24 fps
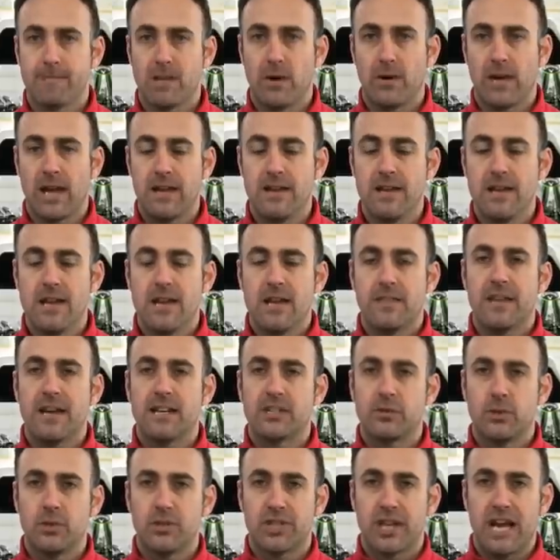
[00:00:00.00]
Okay,
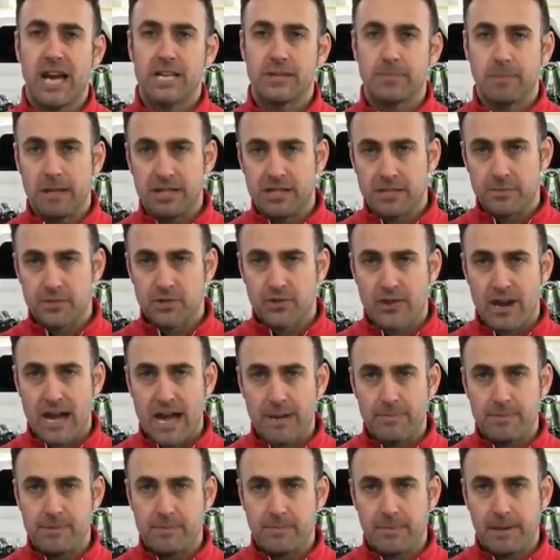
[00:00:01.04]
thanks so much, guys. Please
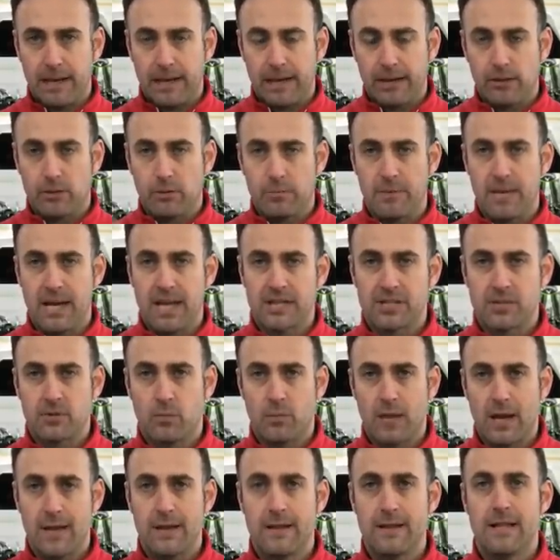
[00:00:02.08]
subscribe. There's a bit of link up there
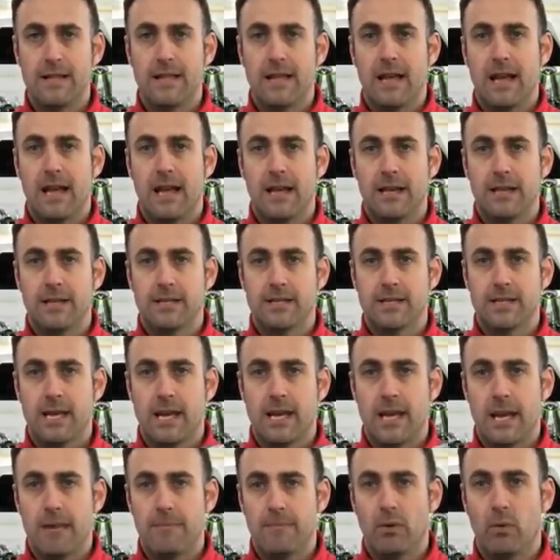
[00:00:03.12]
somewhere, and
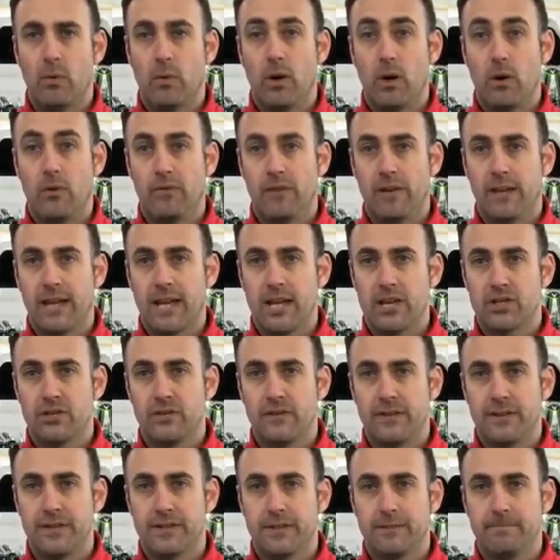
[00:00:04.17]
um, we'll hopefully catch up
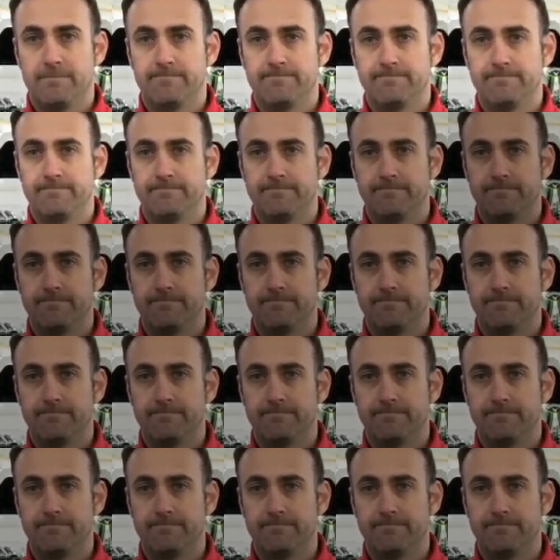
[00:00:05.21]
very soon.